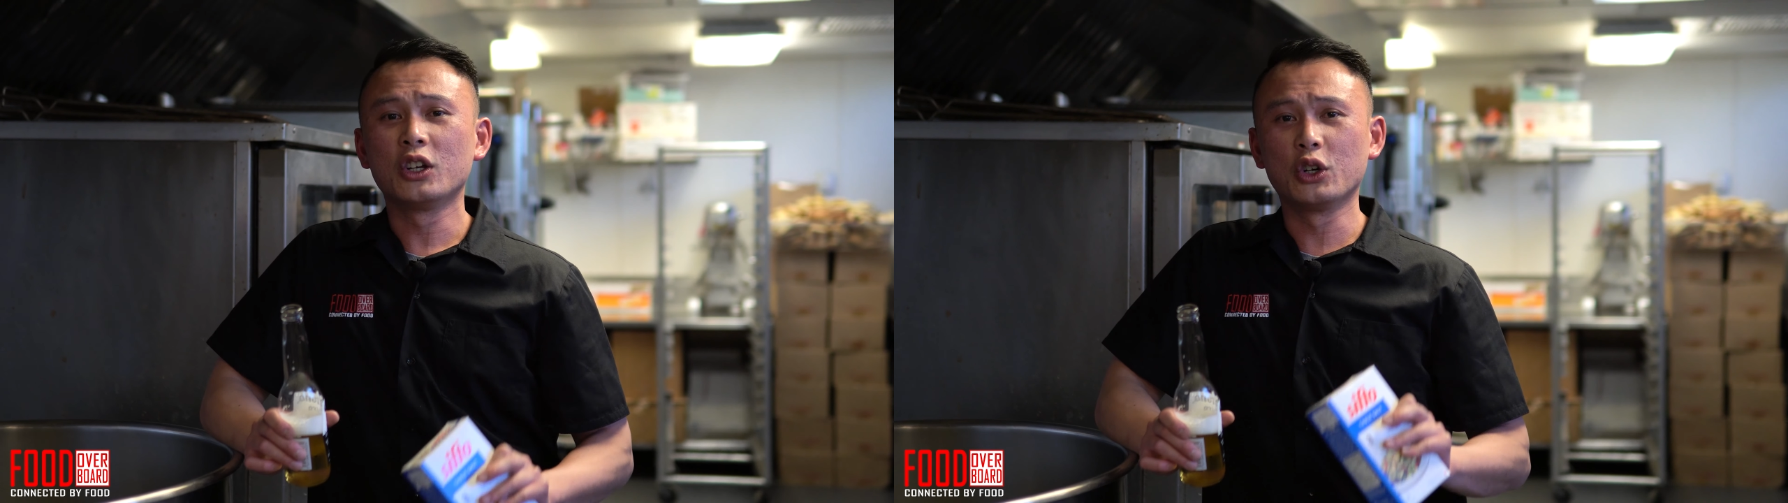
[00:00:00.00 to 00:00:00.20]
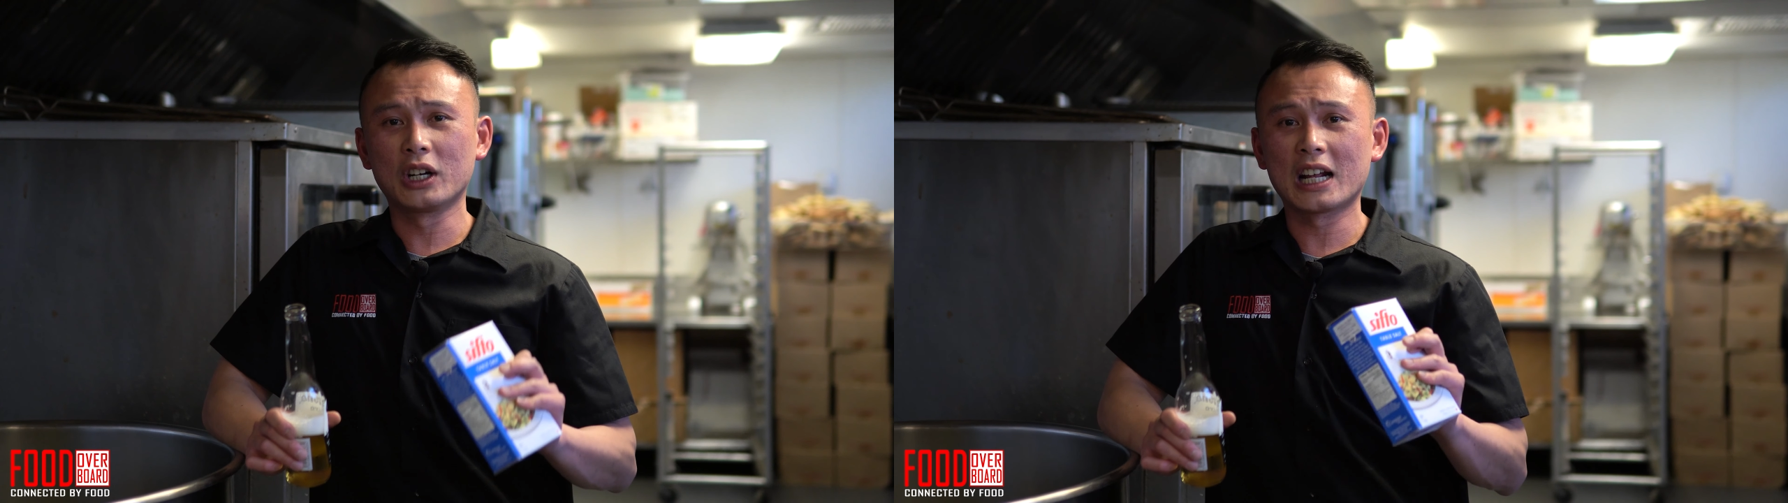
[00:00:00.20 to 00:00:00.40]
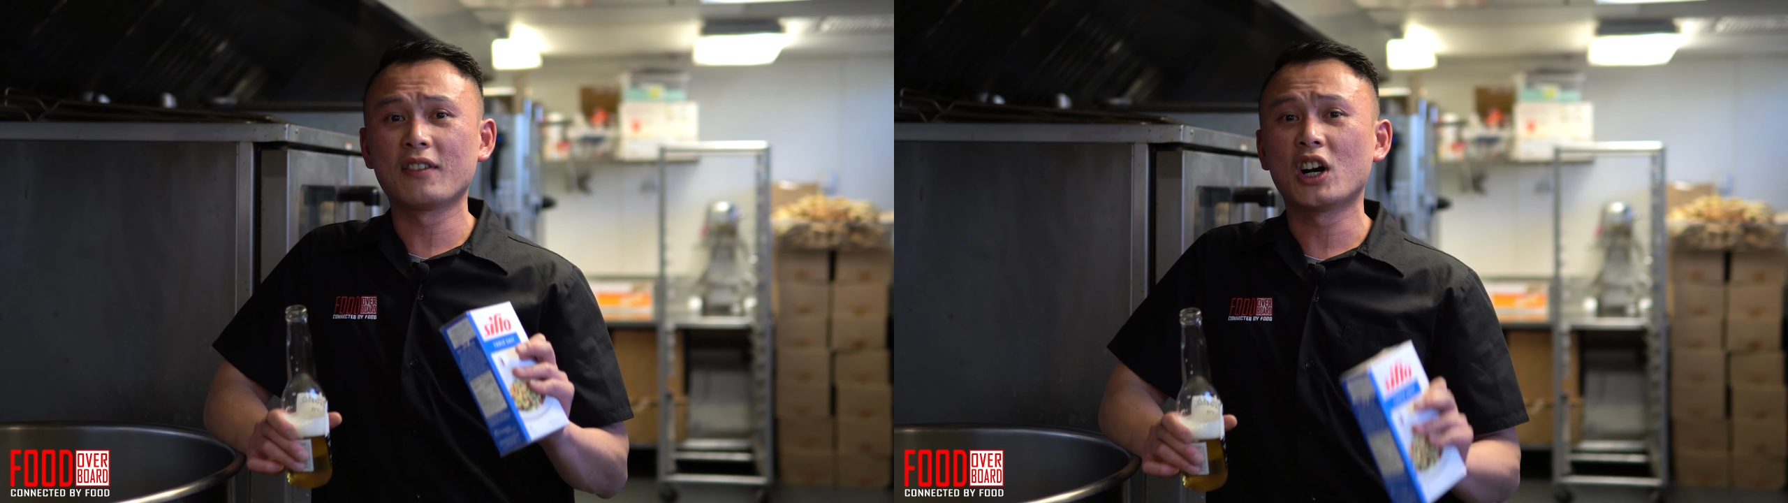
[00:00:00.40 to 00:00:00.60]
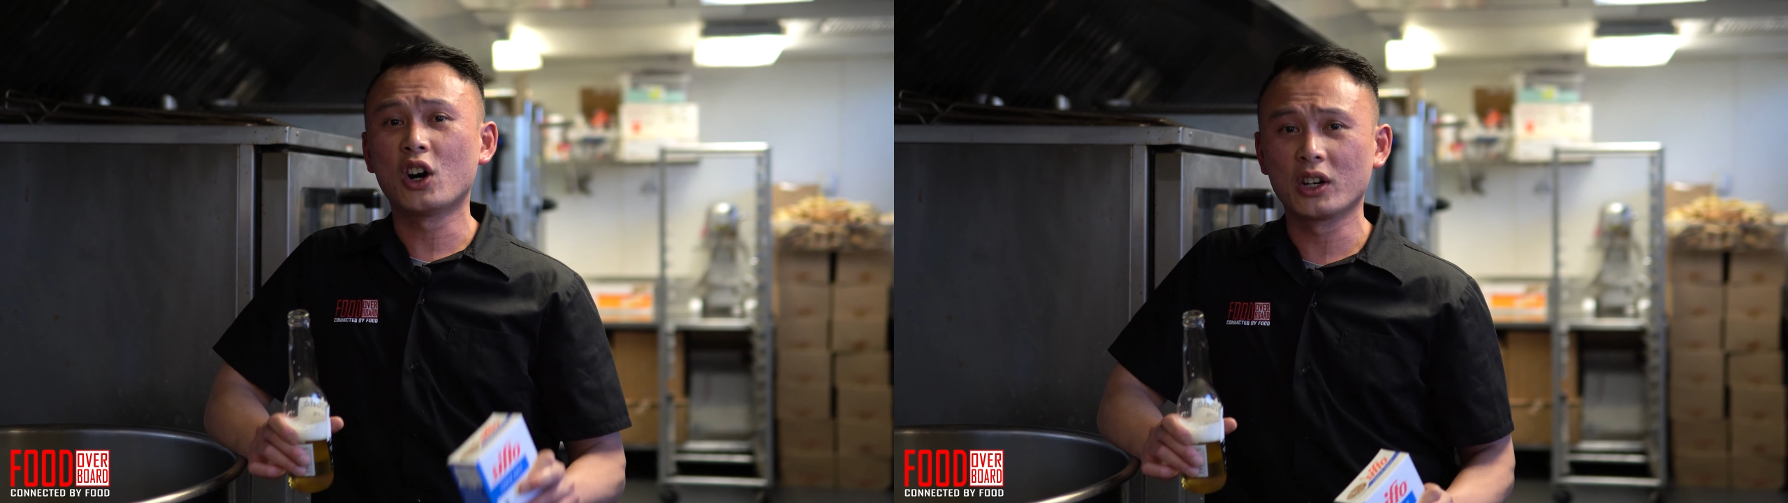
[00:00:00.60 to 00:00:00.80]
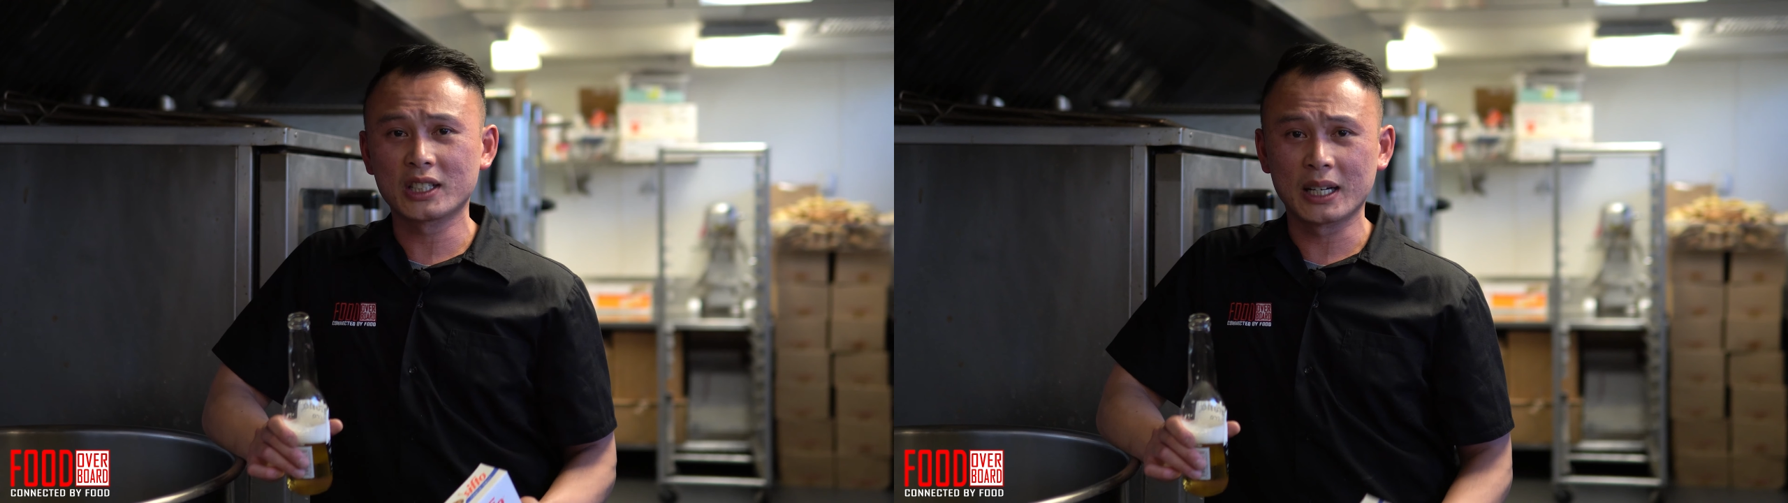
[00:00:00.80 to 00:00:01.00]
you're gonna have a
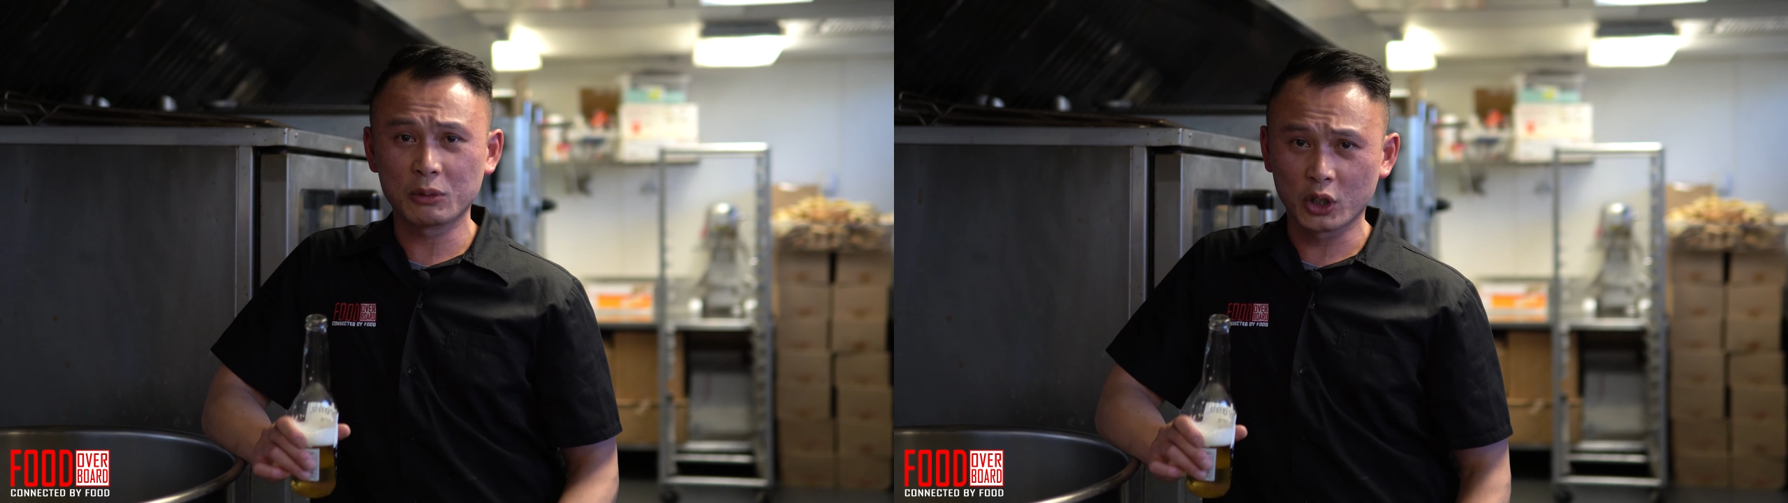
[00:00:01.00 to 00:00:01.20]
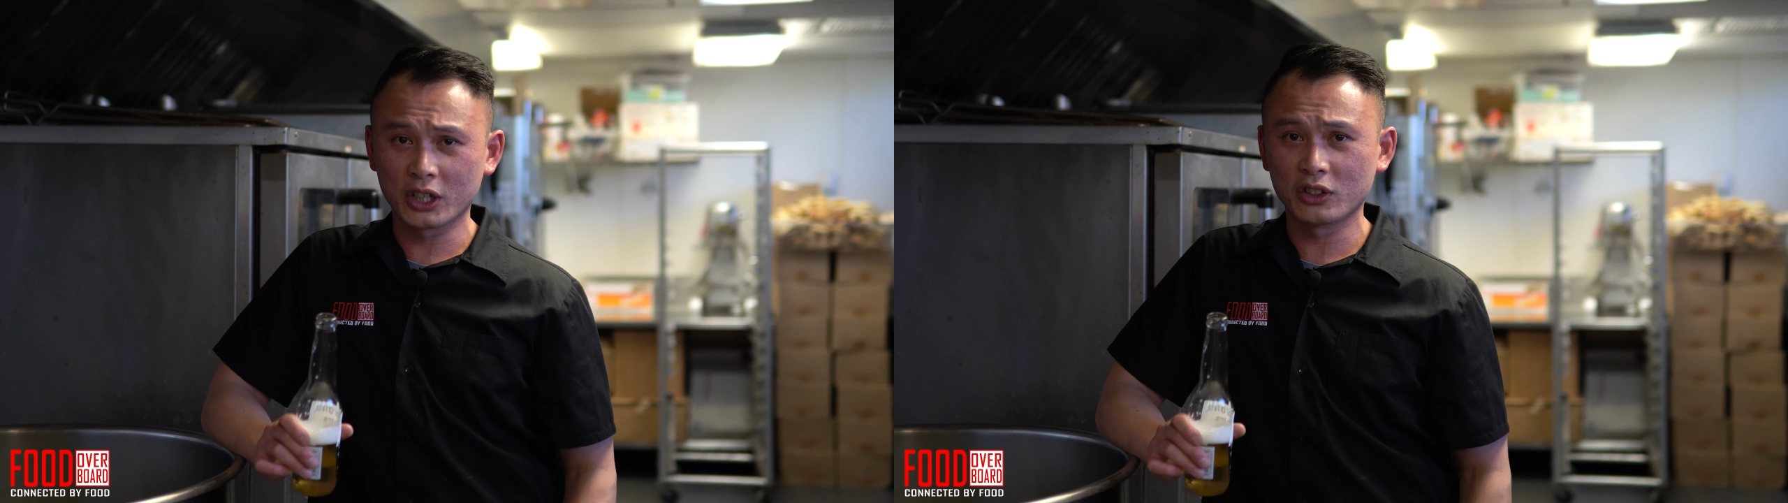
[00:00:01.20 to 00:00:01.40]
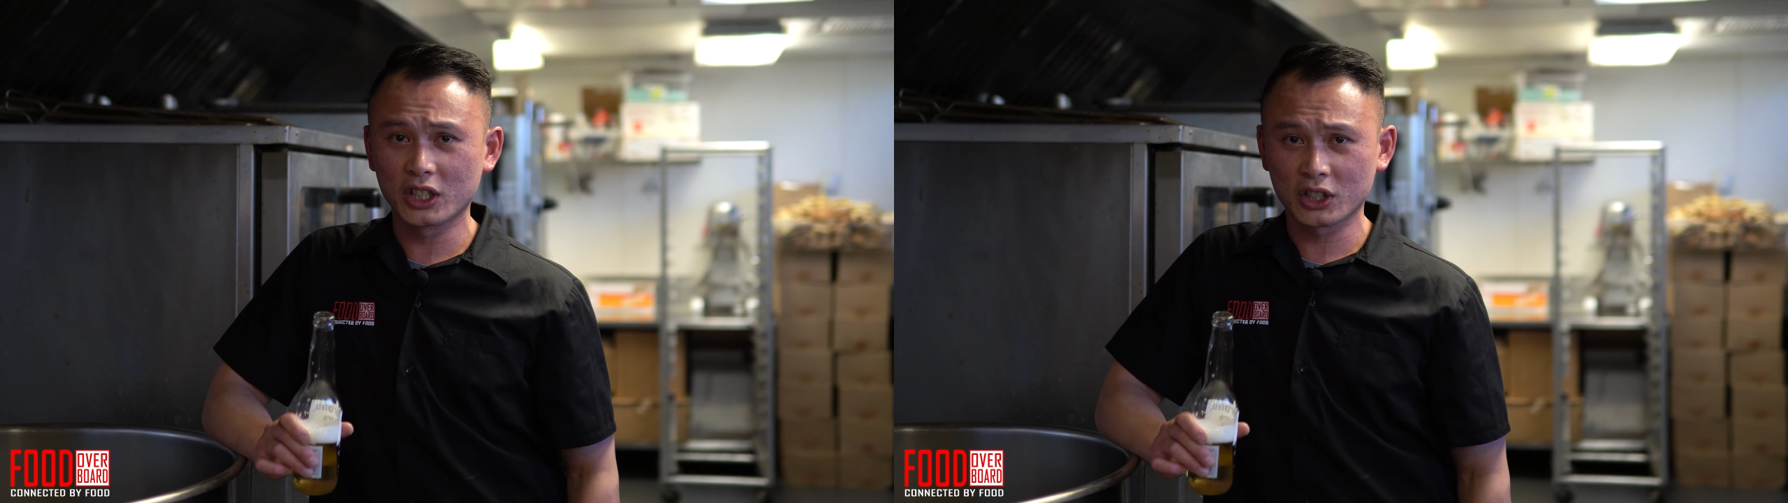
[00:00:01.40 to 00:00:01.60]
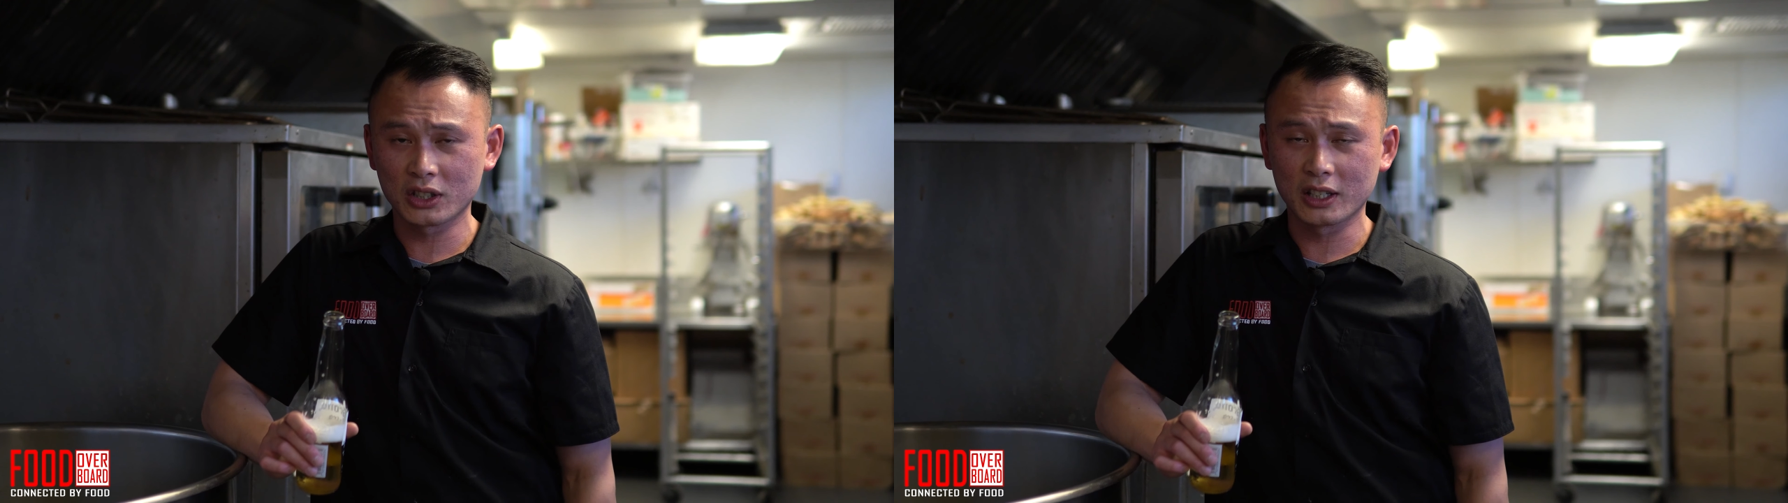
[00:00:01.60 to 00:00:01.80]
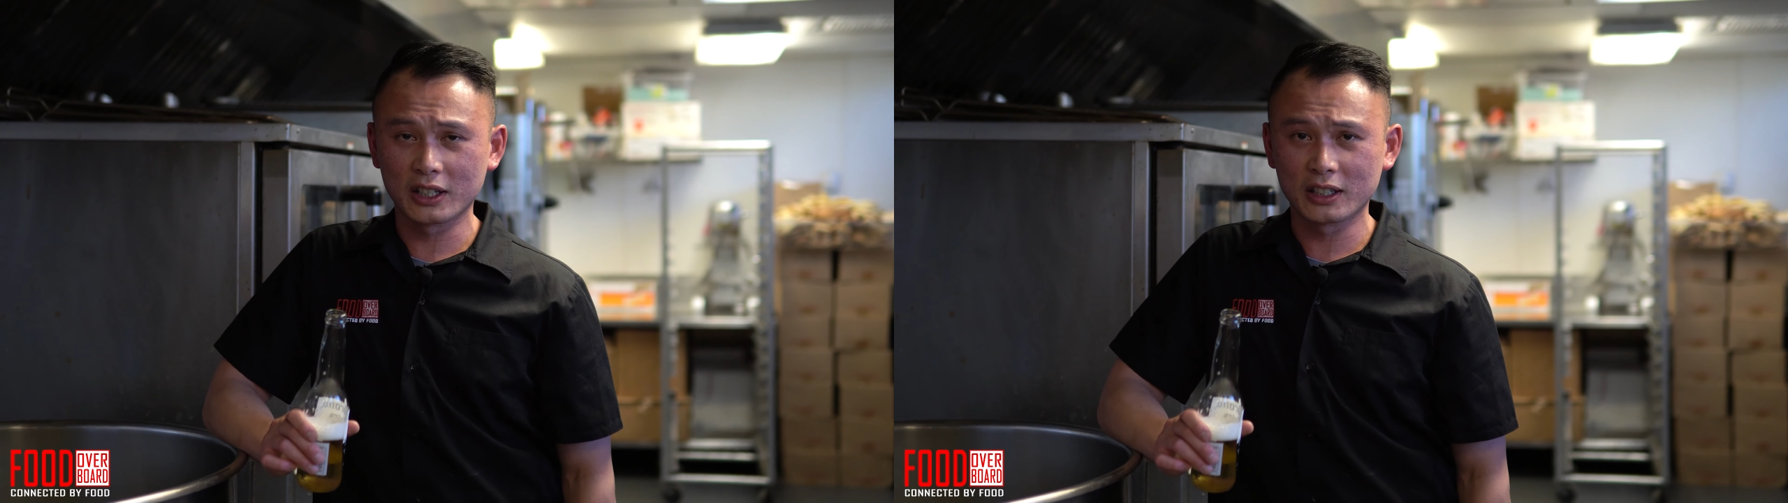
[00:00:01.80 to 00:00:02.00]
hard time cooking your
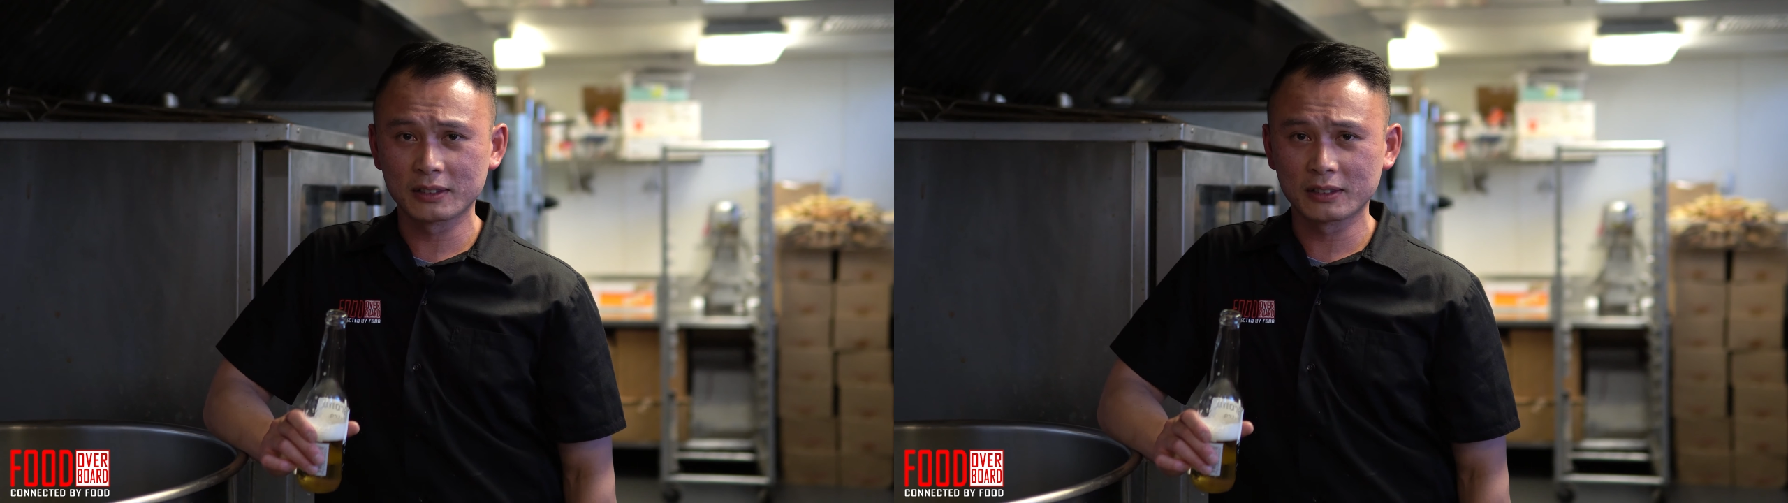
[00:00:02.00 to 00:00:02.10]
dishes later.